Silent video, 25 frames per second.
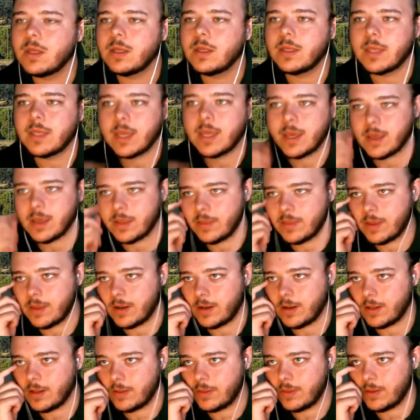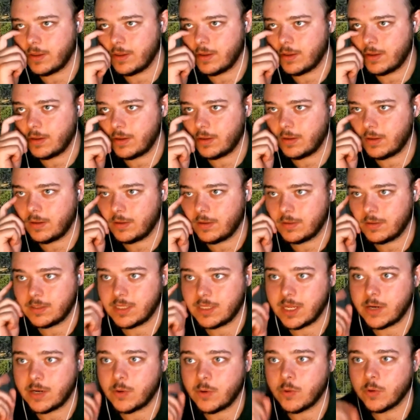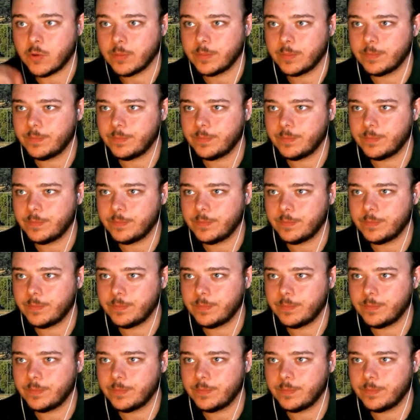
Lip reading: Yeah, and then the TED Corp.